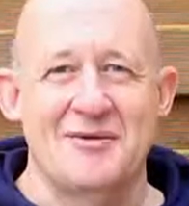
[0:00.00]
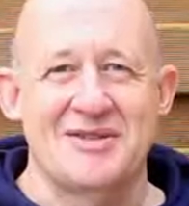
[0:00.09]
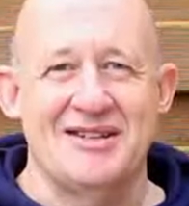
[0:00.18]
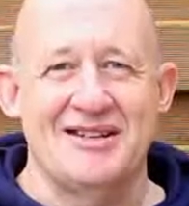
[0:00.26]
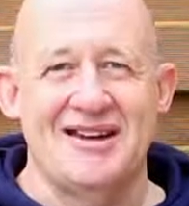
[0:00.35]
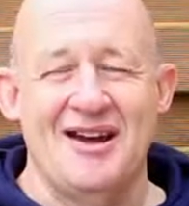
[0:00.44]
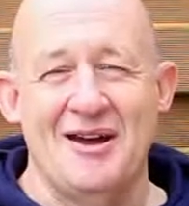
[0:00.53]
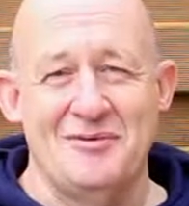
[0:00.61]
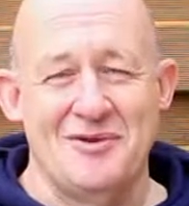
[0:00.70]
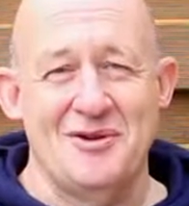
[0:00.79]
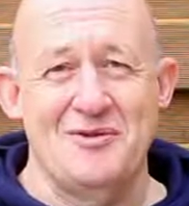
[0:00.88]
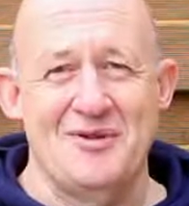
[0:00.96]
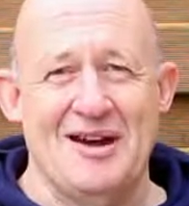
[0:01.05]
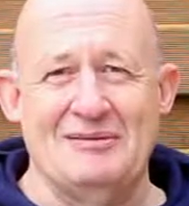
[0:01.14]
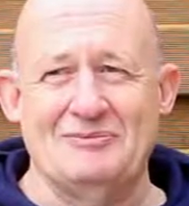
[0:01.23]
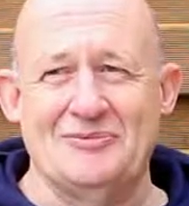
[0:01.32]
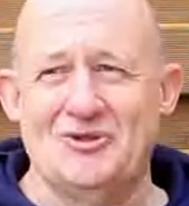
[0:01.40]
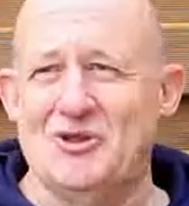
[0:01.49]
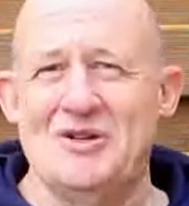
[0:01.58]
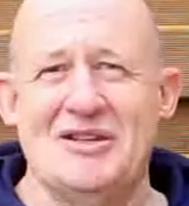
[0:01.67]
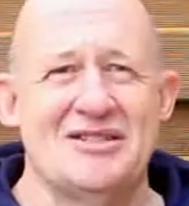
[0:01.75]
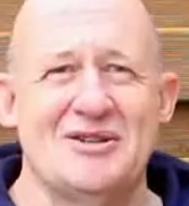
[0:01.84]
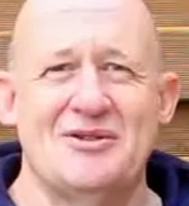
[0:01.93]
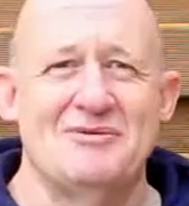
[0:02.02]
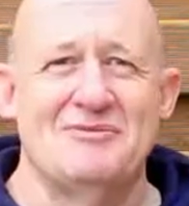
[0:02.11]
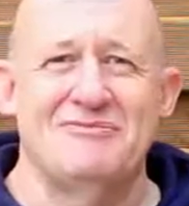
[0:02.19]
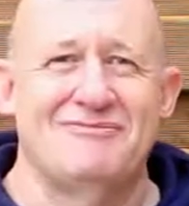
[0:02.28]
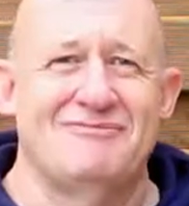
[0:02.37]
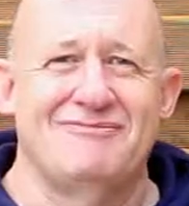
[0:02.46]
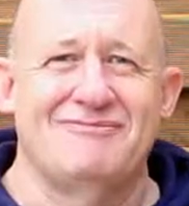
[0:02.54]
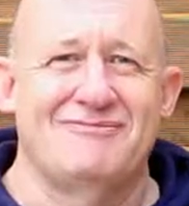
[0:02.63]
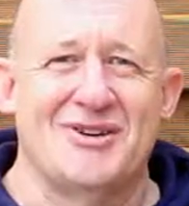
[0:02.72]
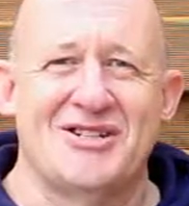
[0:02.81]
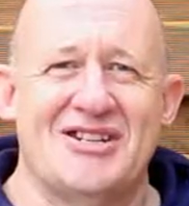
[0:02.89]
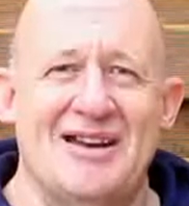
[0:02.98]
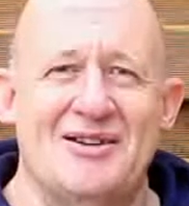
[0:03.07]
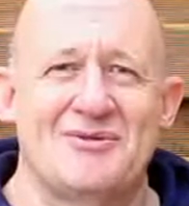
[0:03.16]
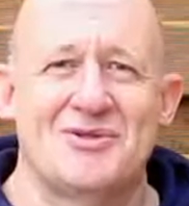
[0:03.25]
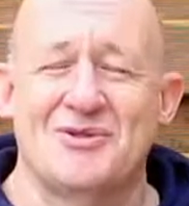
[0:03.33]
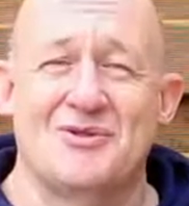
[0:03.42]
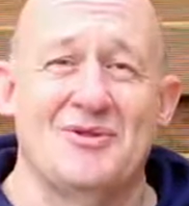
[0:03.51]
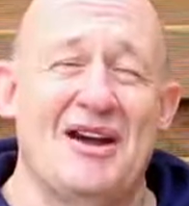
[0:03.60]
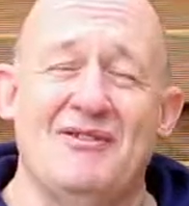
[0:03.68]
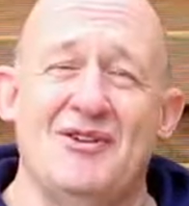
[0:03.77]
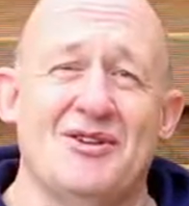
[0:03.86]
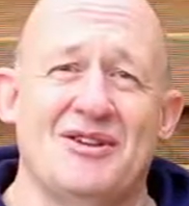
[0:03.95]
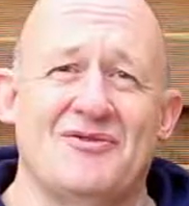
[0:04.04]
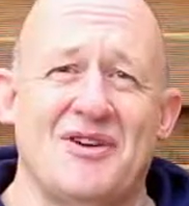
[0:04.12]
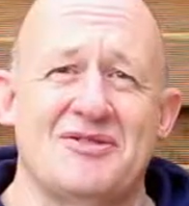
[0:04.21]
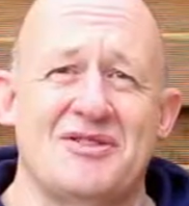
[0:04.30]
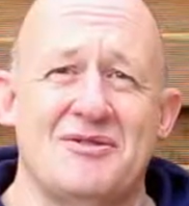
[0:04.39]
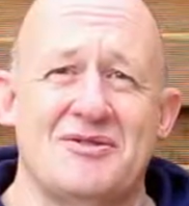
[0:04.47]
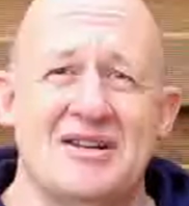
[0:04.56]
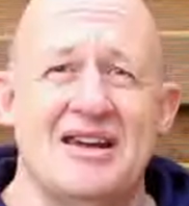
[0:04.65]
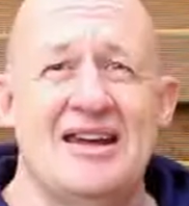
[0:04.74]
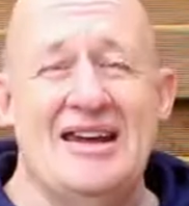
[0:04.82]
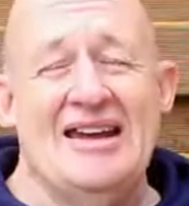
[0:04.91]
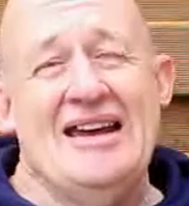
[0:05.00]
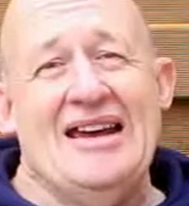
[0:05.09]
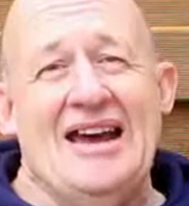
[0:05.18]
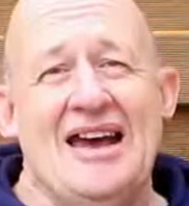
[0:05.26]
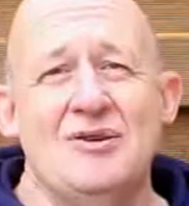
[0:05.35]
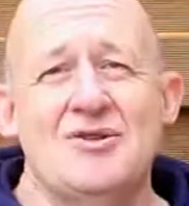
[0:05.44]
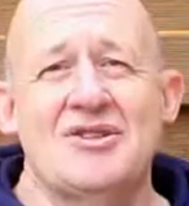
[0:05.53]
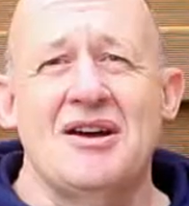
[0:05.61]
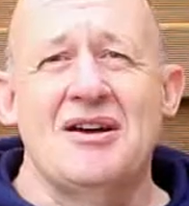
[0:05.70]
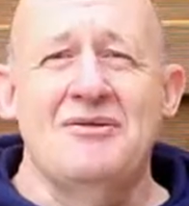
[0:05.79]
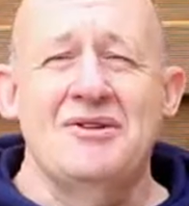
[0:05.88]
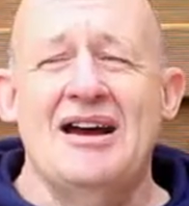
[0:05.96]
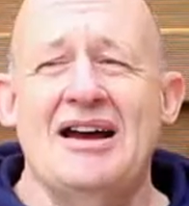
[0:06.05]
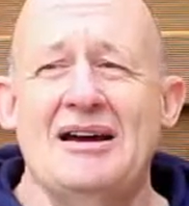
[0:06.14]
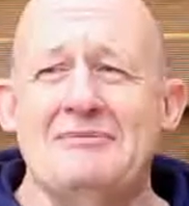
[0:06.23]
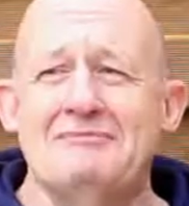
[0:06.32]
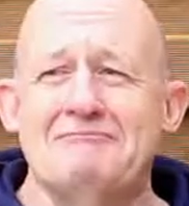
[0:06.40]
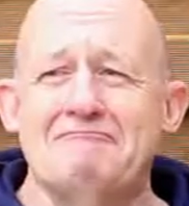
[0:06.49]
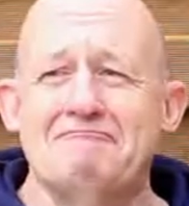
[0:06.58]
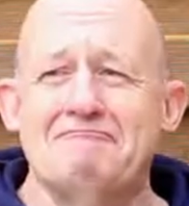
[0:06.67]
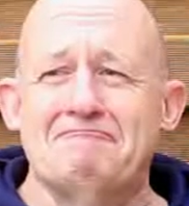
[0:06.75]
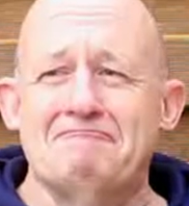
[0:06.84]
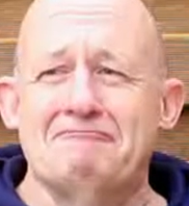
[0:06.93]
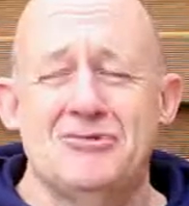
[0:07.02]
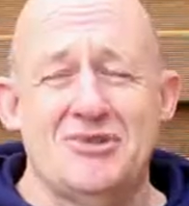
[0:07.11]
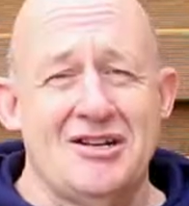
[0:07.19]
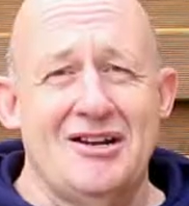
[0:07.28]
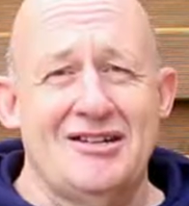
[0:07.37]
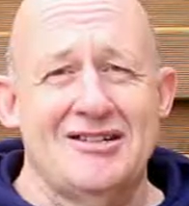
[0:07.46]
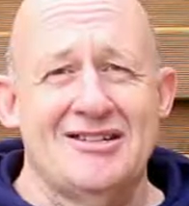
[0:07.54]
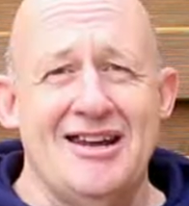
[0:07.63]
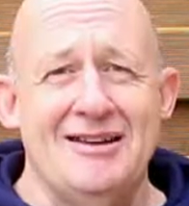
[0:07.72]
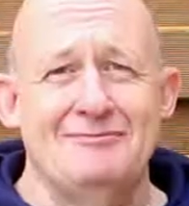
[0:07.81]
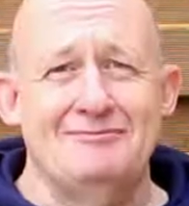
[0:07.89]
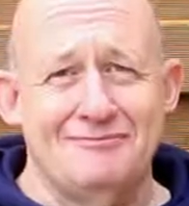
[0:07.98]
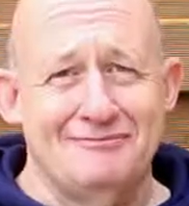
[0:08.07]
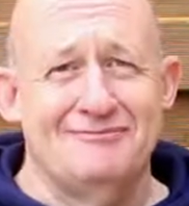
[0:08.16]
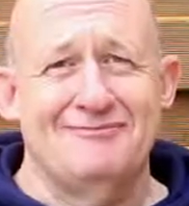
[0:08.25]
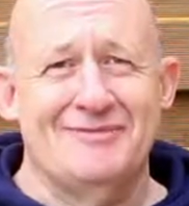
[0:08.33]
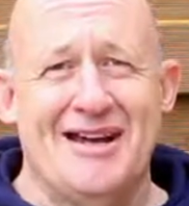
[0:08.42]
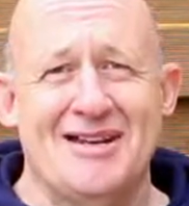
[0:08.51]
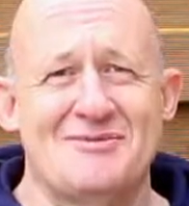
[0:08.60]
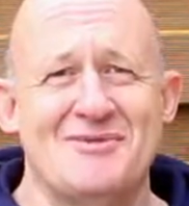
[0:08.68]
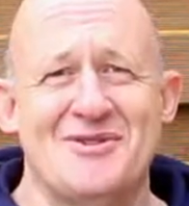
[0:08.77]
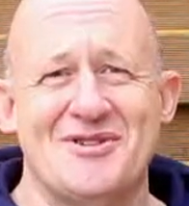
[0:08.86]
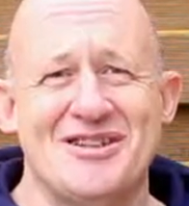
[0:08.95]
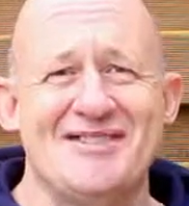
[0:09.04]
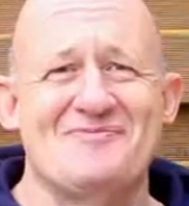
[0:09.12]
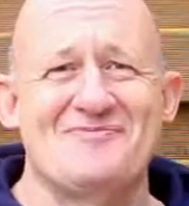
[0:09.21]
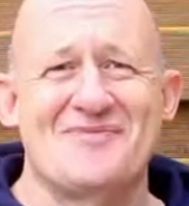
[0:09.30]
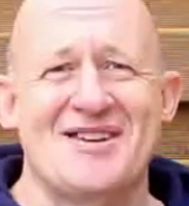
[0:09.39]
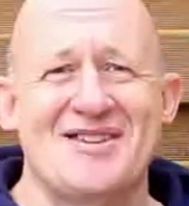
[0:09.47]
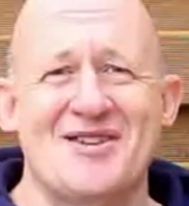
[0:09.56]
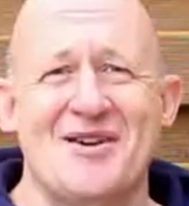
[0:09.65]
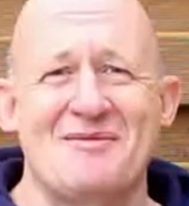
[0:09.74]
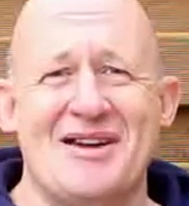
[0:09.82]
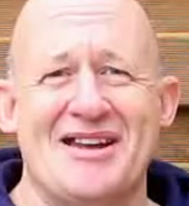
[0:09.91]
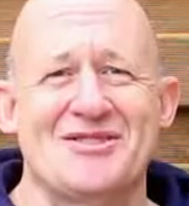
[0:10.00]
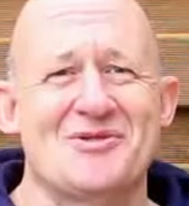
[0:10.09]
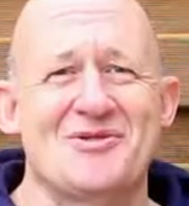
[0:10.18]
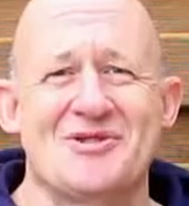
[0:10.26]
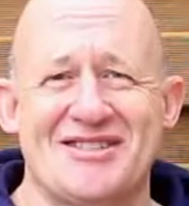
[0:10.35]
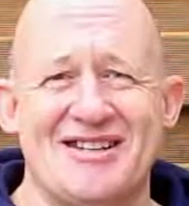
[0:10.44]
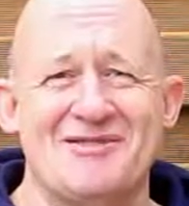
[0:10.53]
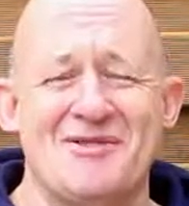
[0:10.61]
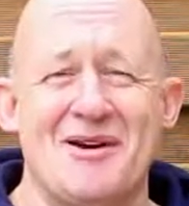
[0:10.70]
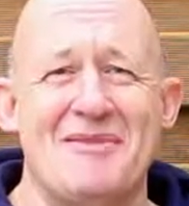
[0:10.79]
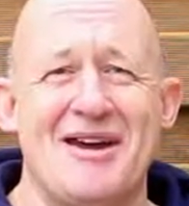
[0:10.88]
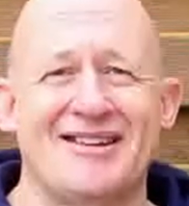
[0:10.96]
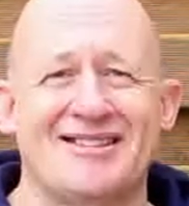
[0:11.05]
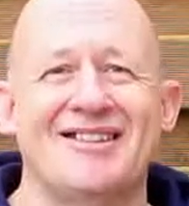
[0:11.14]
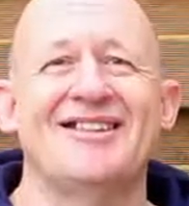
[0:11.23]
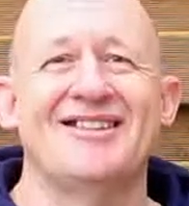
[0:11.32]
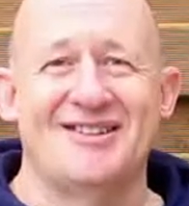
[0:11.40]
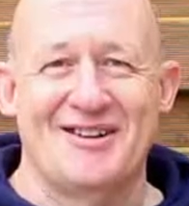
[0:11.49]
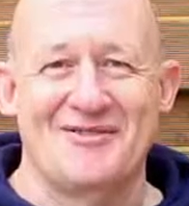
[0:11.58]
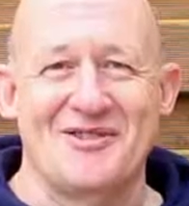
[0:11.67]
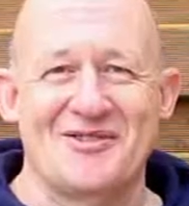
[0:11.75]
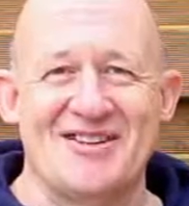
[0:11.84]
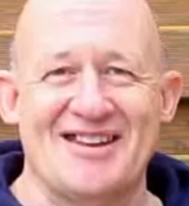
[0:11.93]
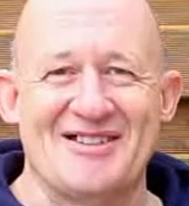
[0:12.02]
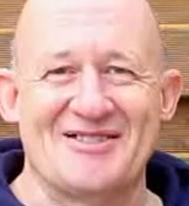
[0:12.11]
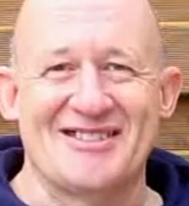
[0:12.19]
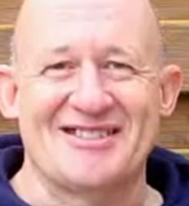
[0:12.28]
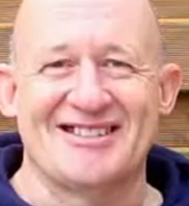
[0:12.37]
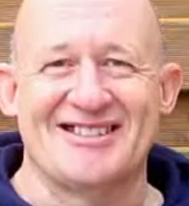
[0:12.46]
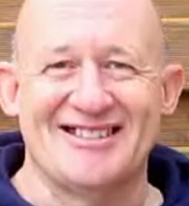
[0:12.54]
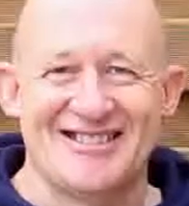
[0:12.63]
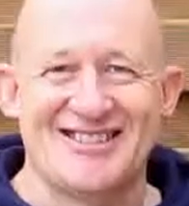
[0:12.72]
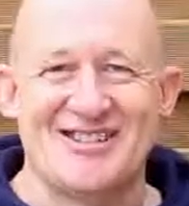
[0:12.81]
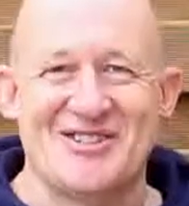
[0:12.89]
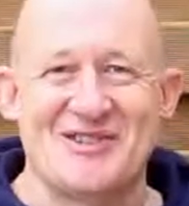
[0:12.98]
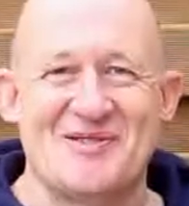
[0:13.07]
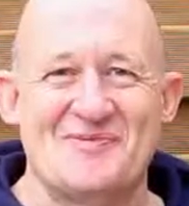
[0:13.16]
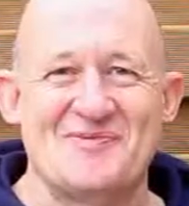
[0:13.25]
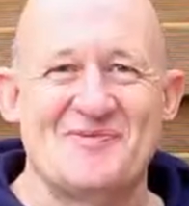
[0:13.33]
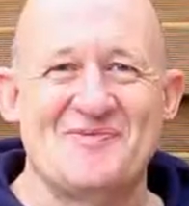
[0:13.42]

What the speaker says: you tune into my channels or have a look at the photos. And also, just like to say, as on my hoodie, as Iron Man's daughter said to Iron Man, love you 3000. See you soon.